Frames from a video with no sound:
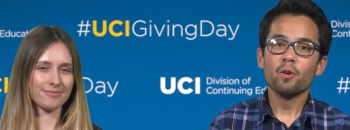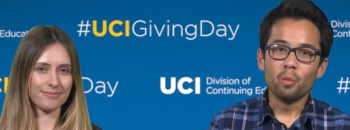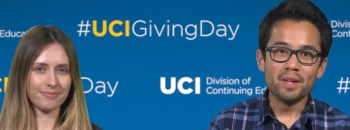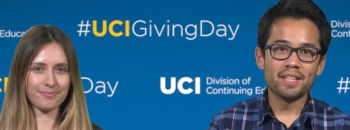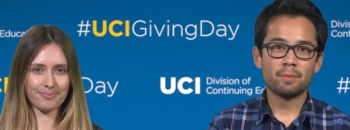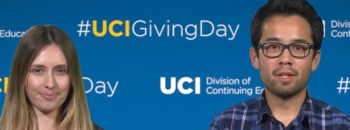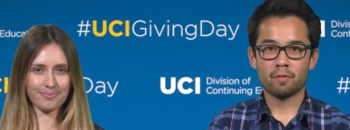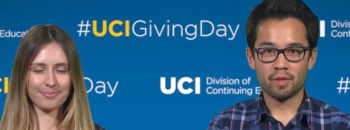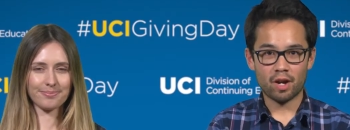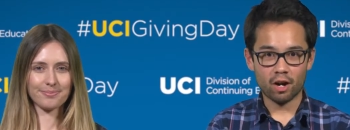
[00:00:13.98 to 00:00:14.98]
Speaker 1: We can speak
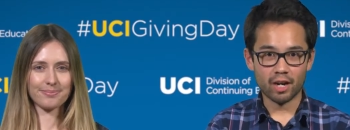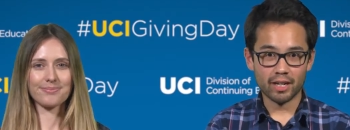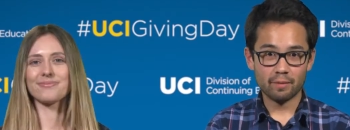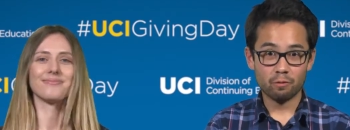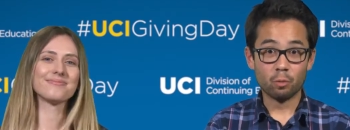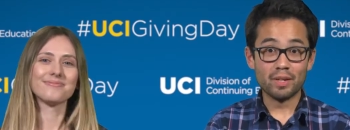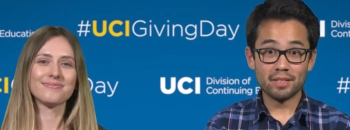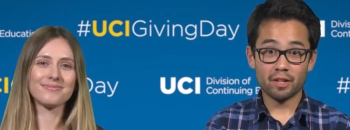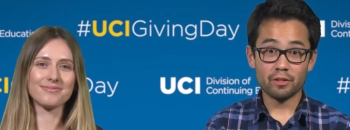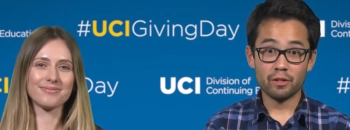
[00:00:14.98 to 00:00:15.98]
from the heart when we
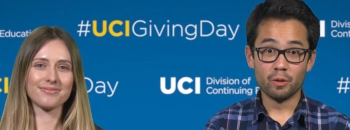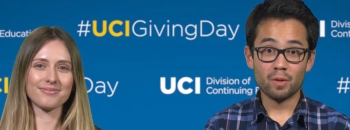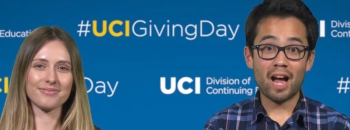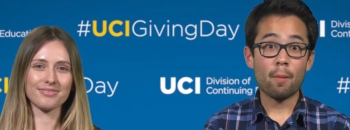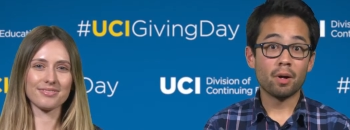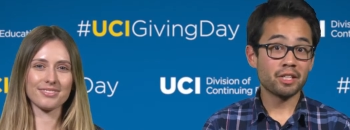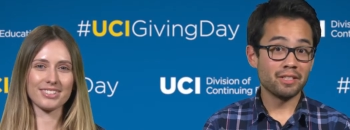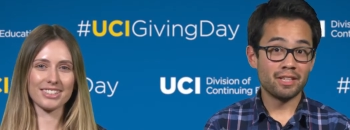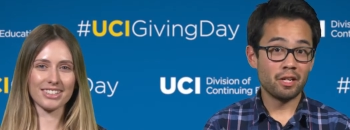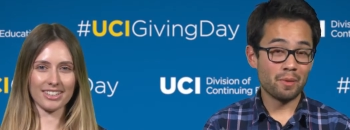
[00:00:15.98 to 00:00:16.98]
tell you how much
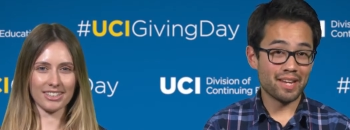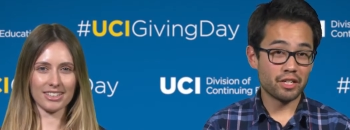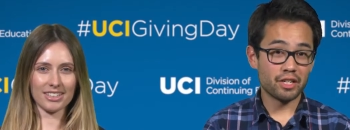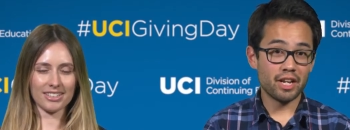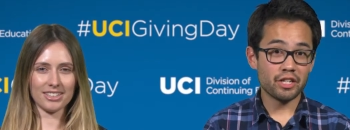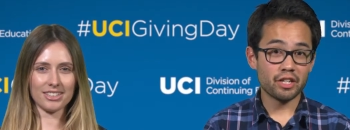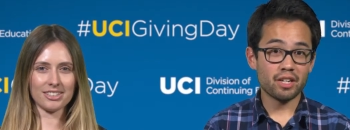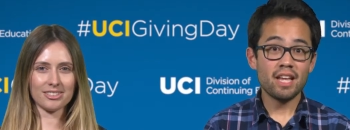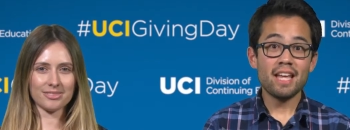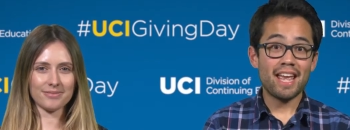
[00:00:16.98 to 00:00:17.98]
continuing
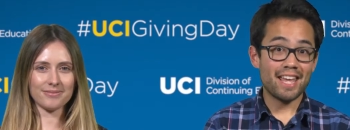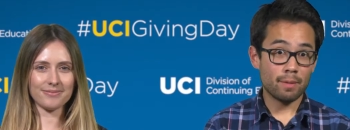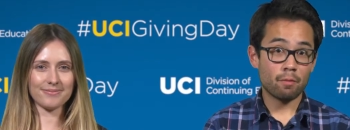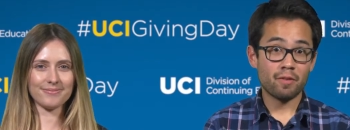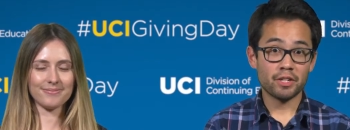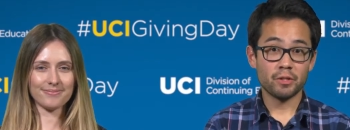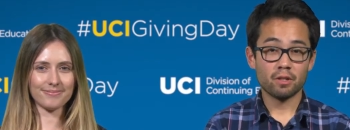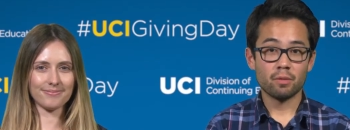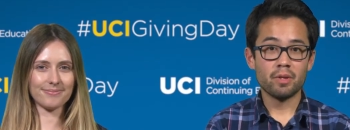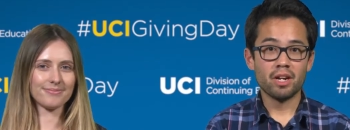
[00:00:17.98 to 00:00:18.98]
education and the professional
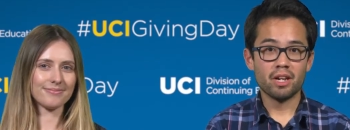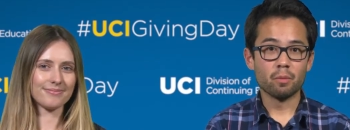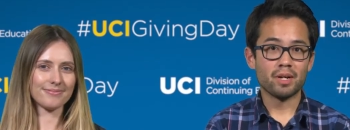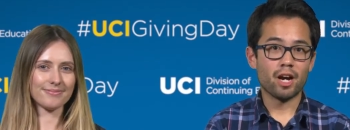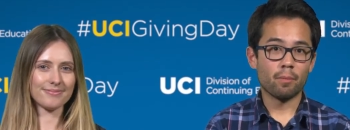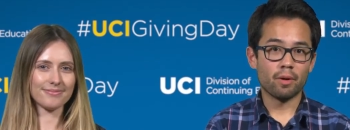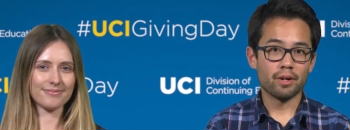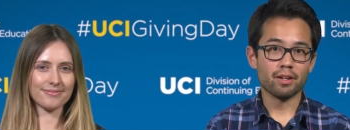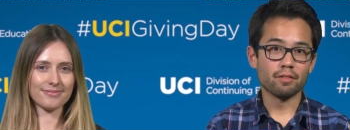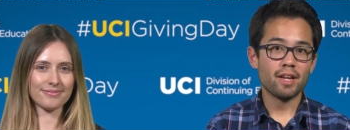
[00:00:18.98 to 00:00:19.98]
community we're now a
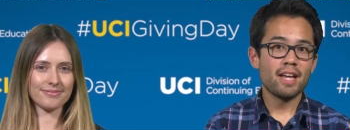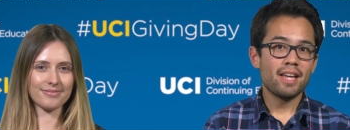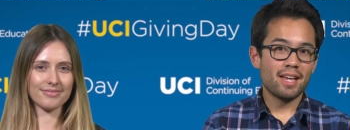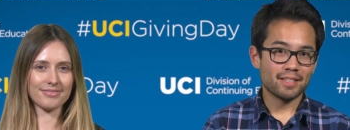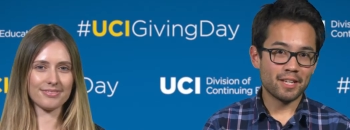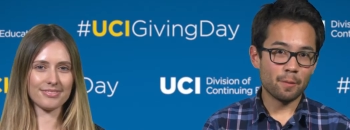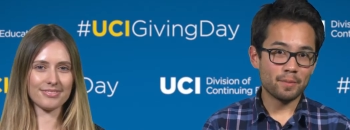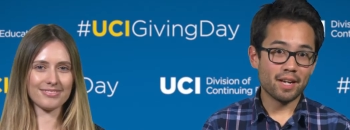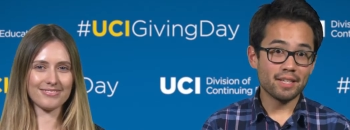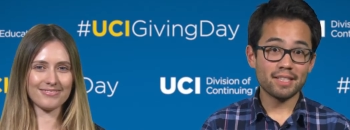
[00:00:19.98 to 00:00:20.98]
part of has
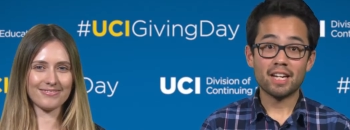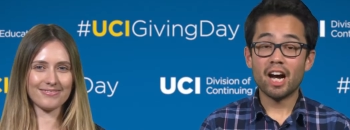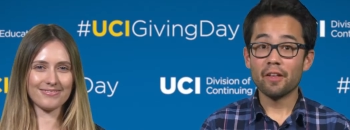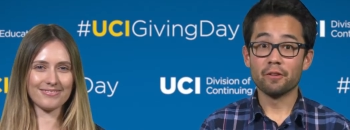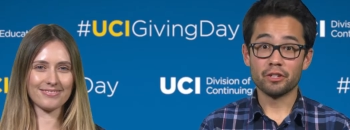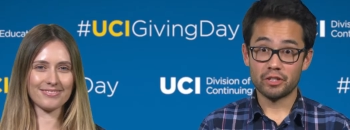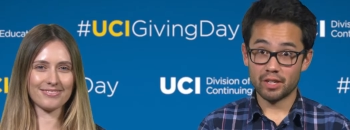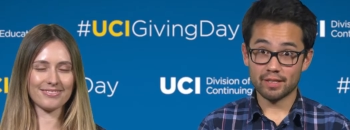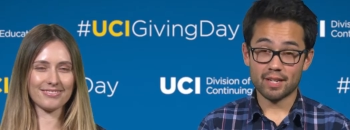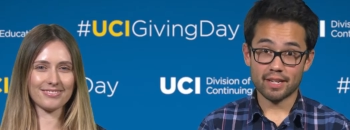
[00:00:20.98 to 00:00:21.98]
helped us and others
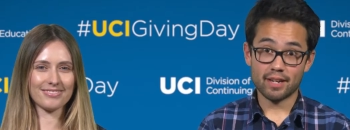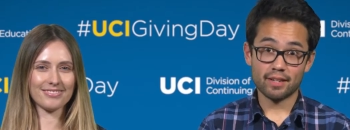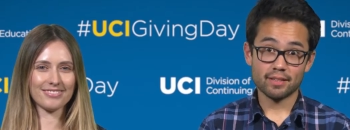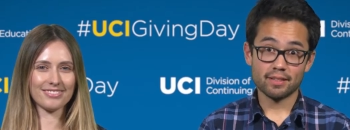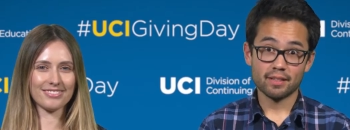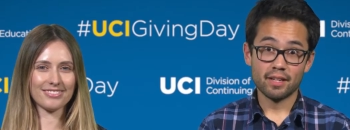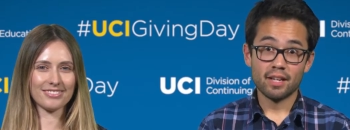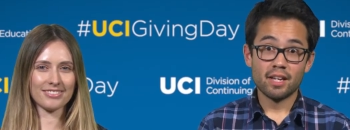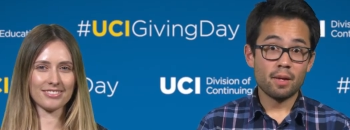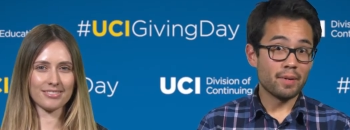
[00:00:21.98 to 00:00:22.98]
just like us.
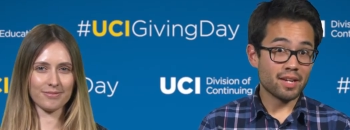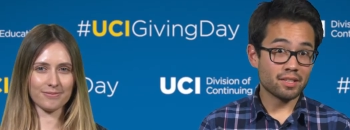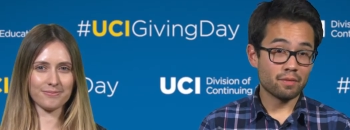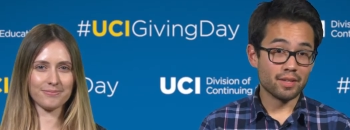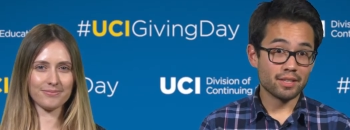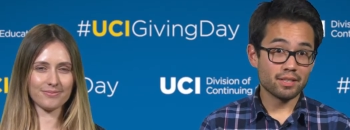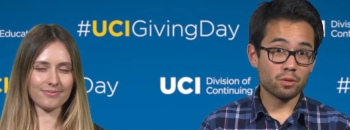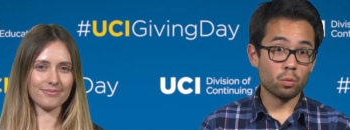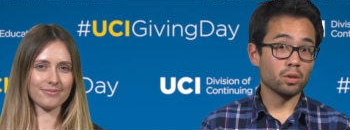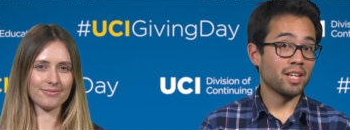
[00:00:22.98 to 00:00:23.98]
Because of this,
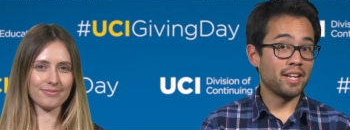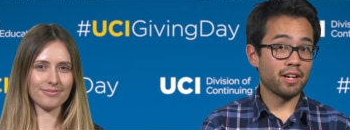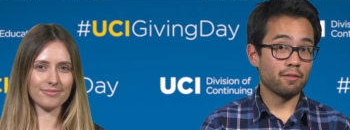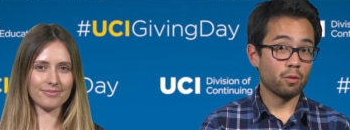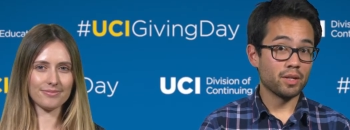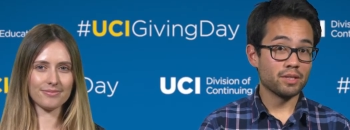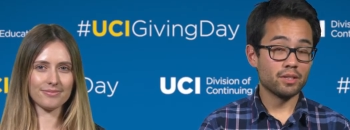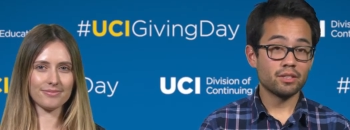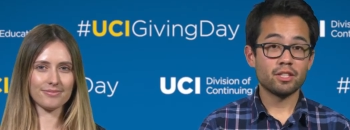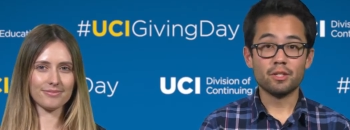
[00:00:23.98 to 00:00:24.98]
we're lending our
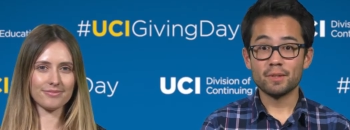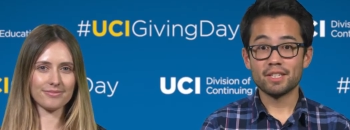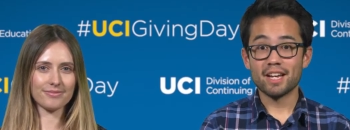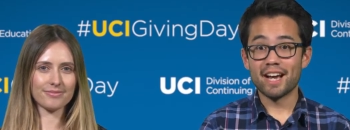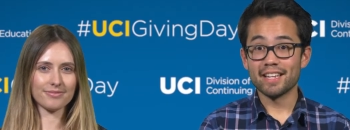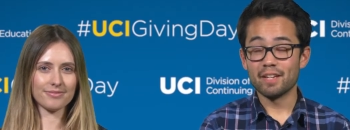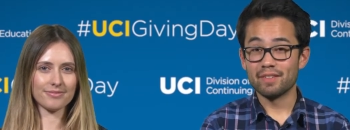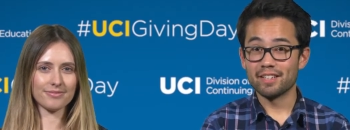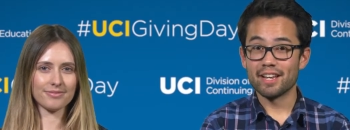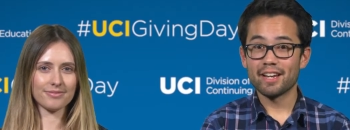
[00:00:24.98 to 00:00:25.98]
voices to UCI
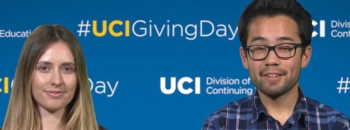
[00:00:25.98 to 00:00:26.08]
Giving Day.